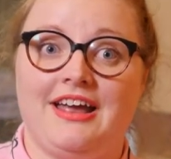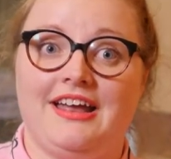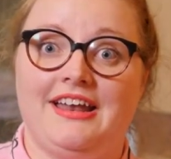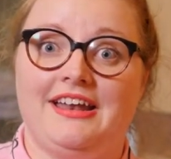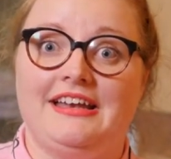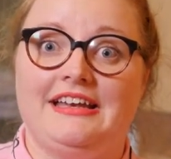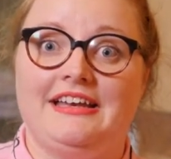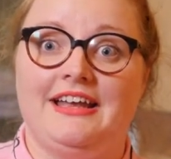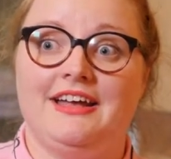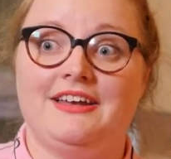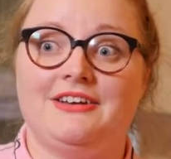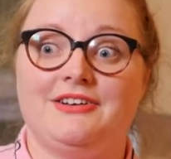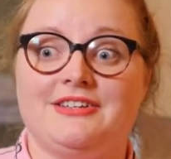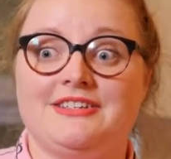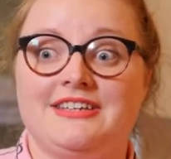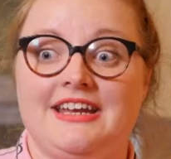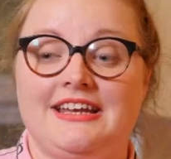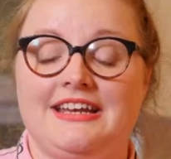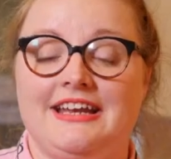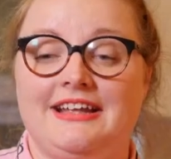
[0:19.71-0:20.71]
and
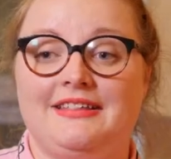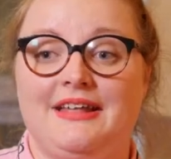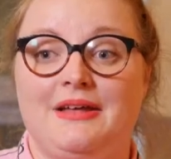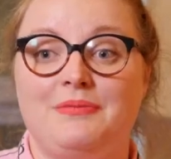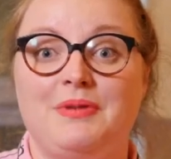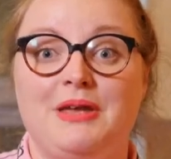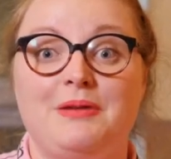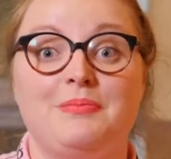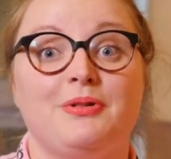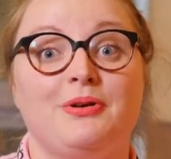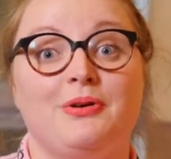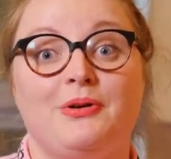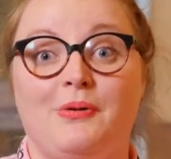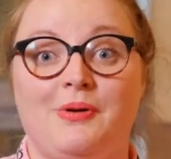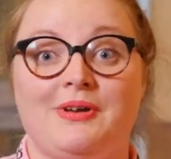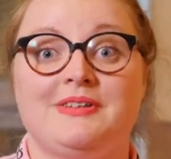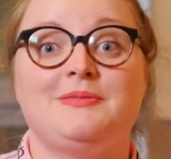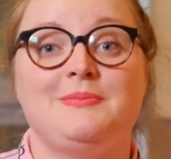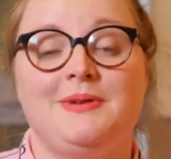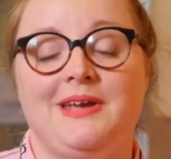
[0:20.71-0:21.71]
understanding that people are
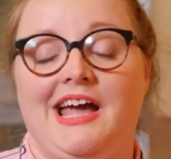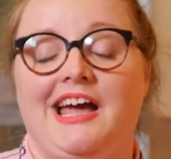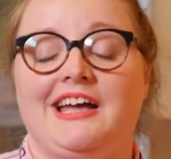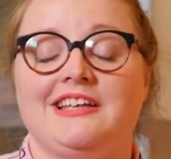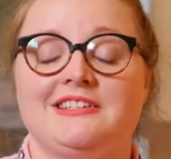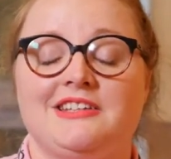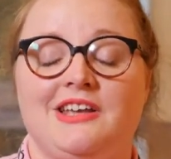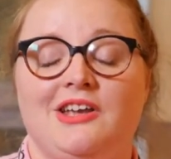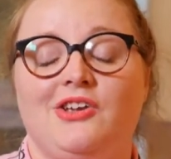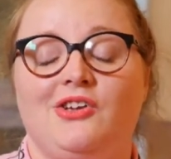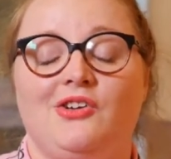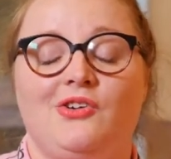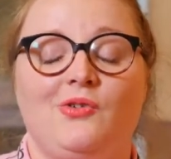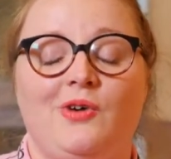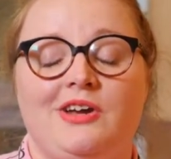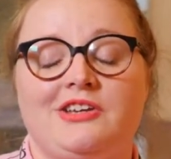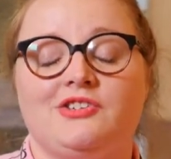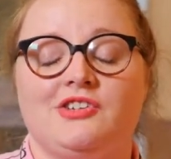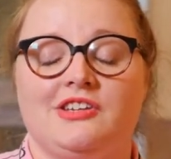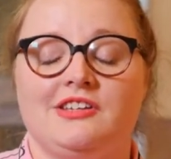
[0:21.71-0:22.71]
going to be asking you
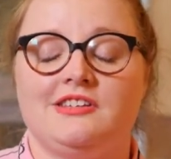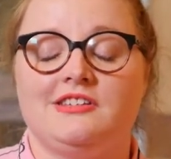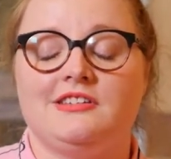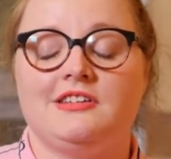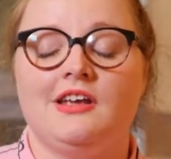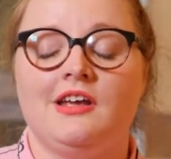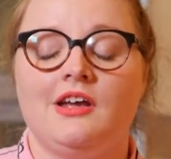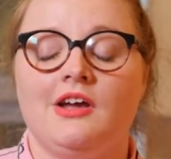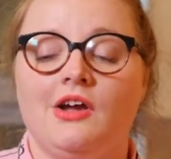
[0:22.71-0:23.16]
questions